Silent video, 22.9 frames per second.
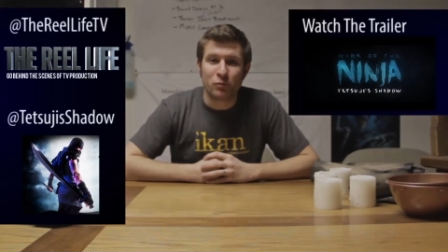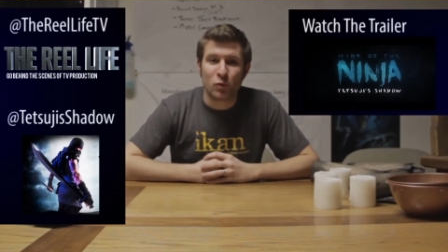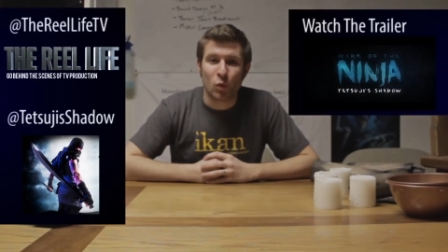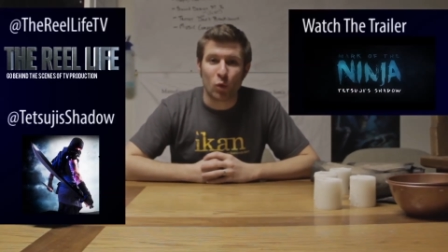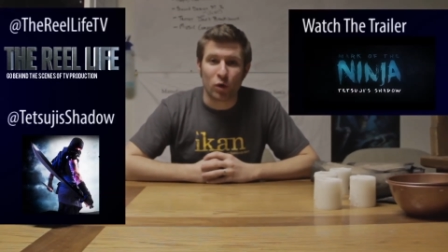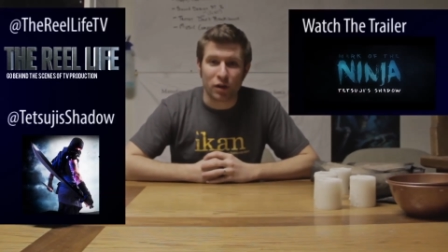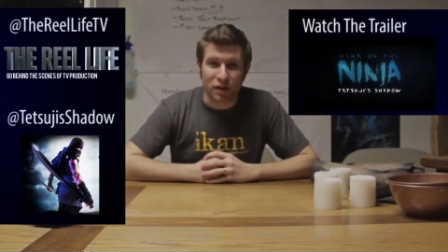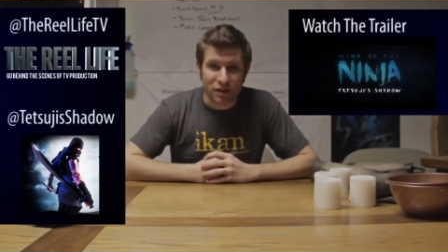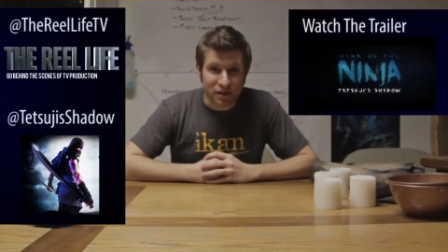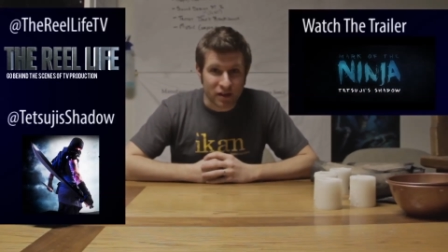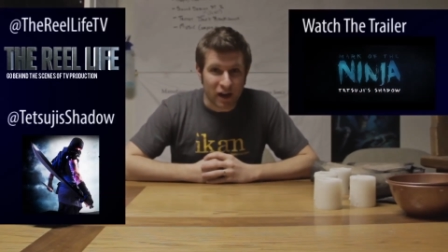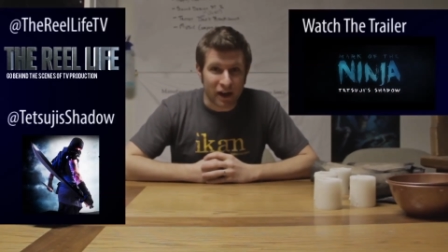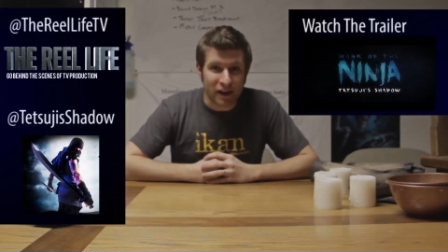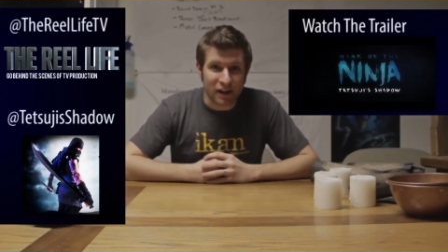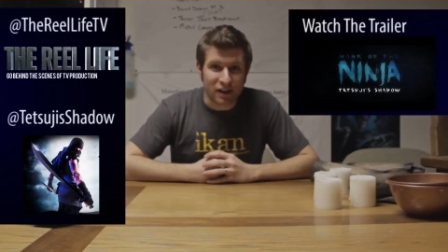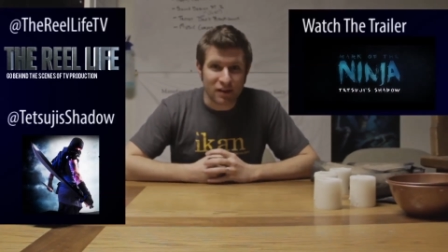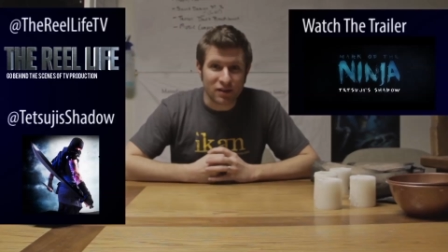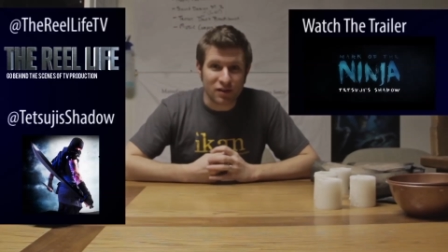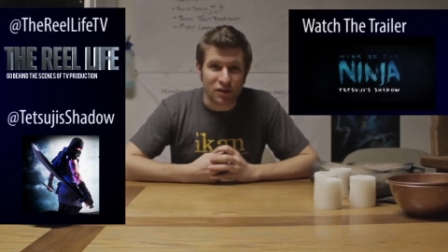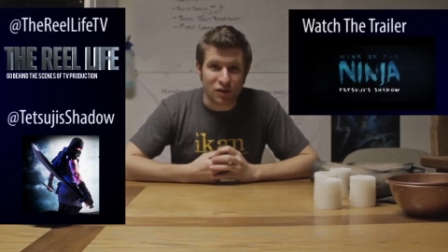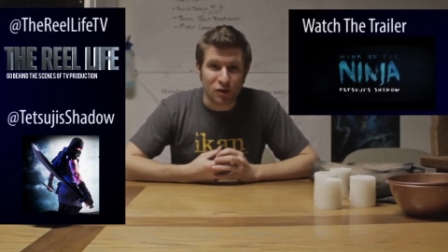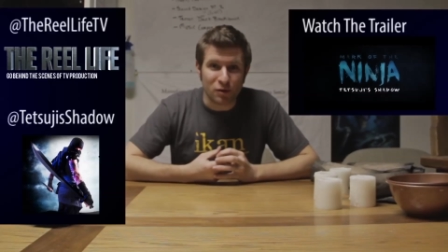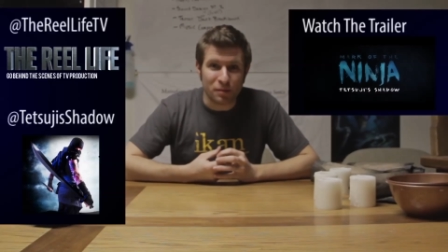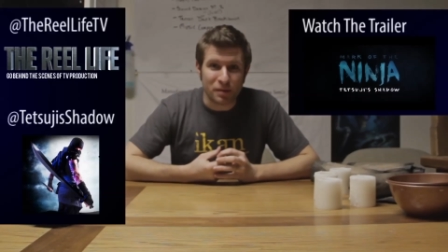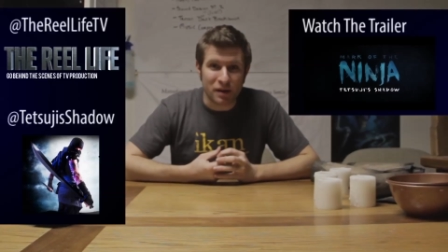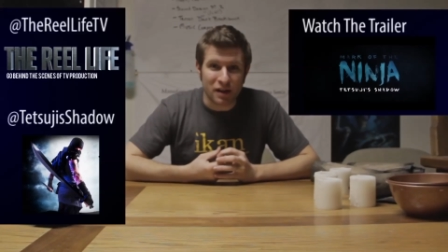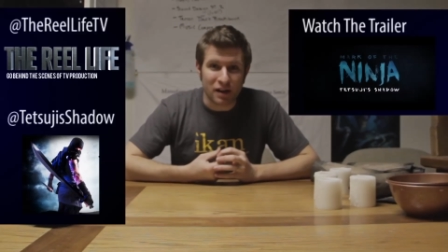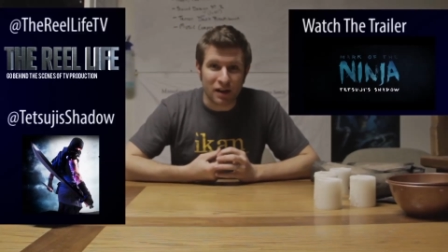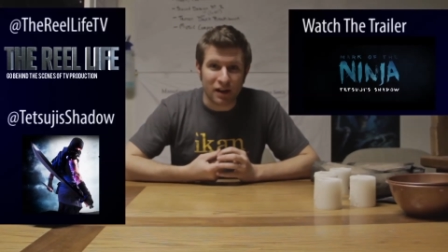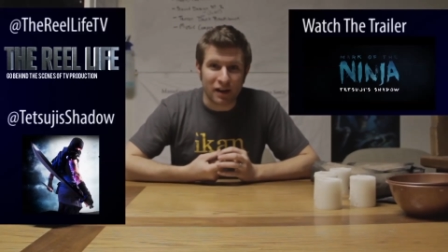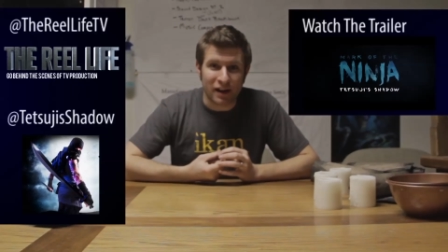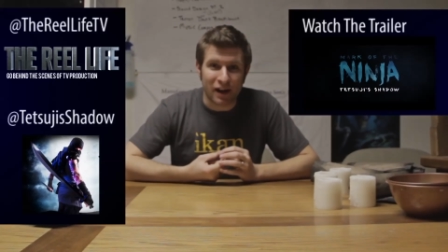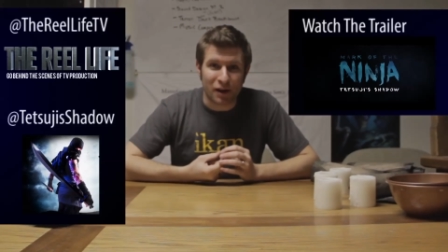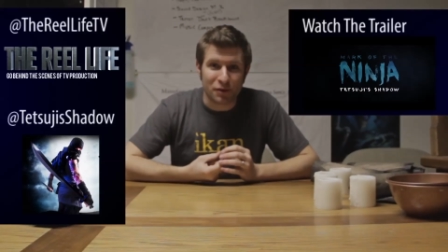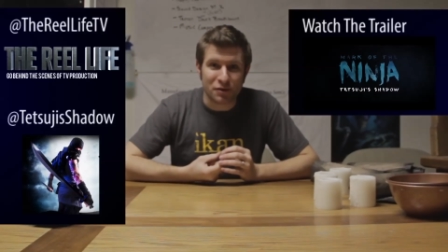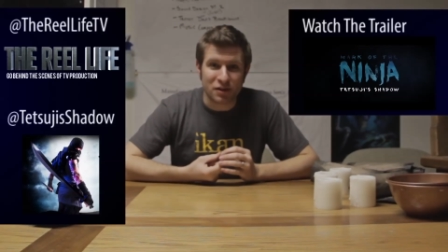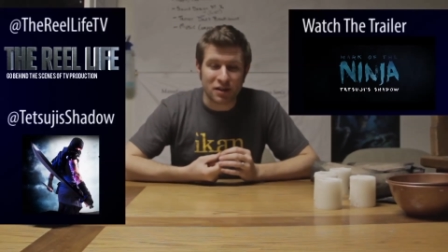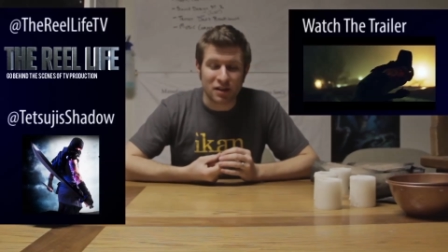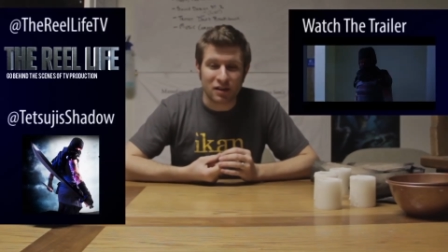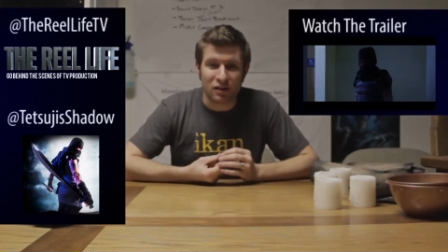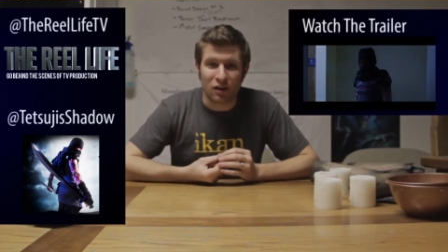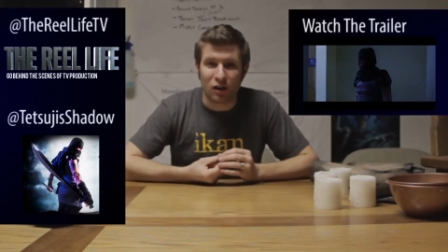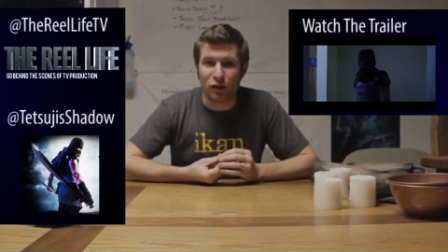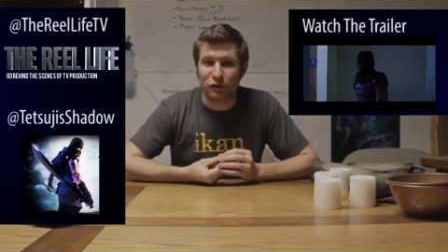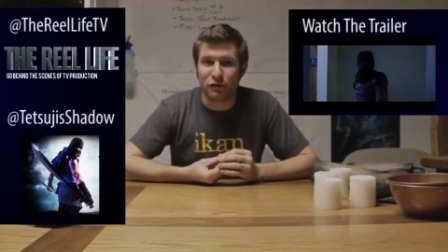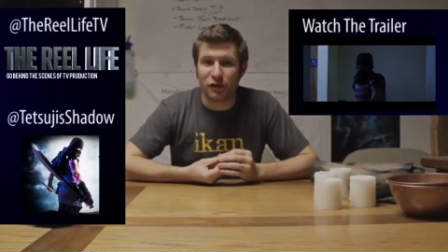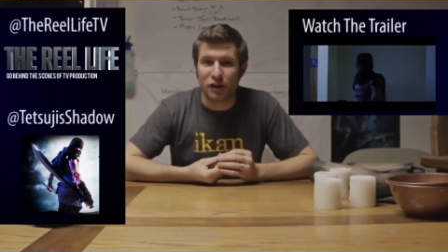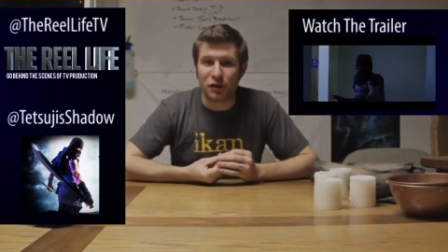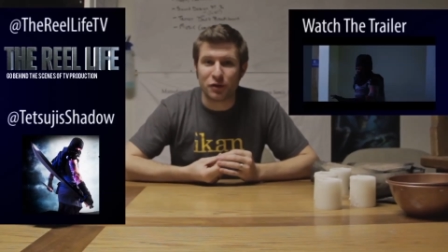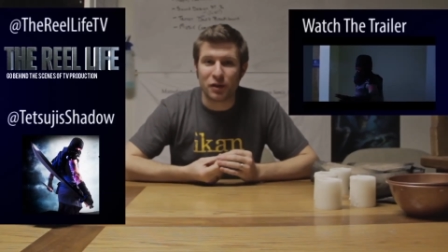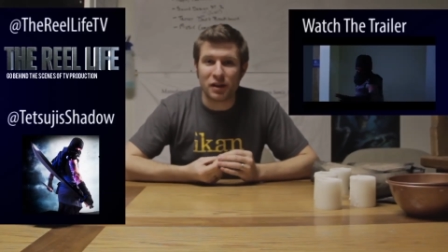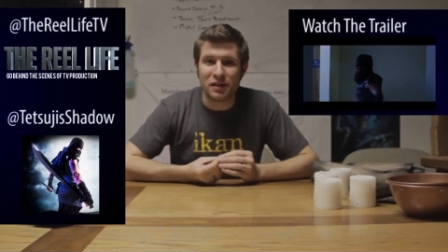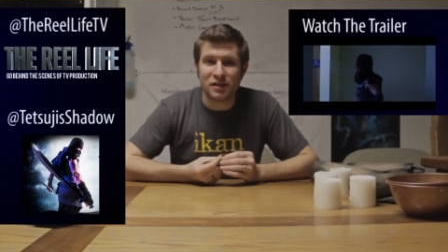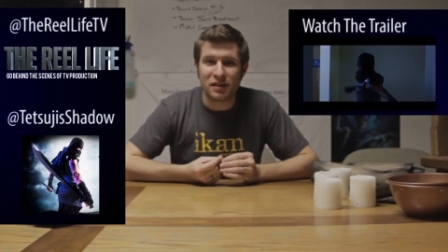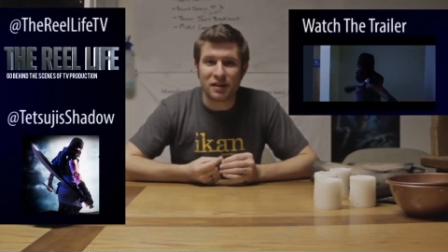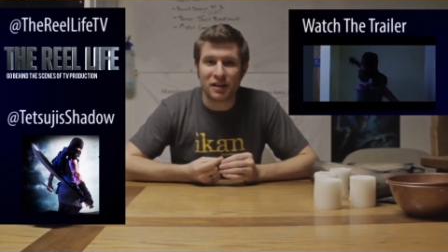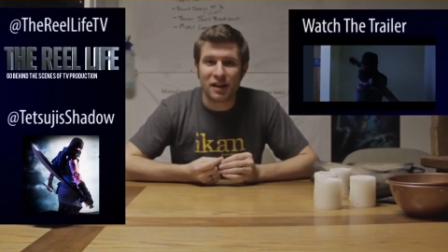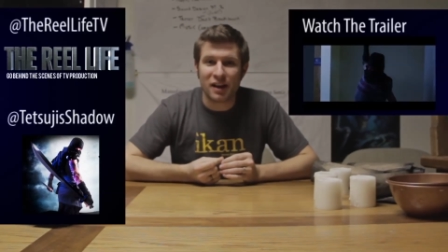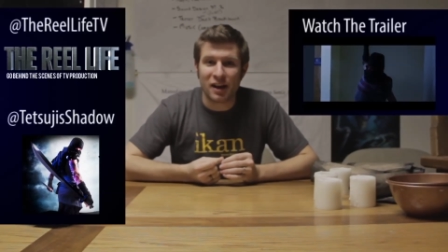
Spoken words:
We're excited to be announcing our fundraising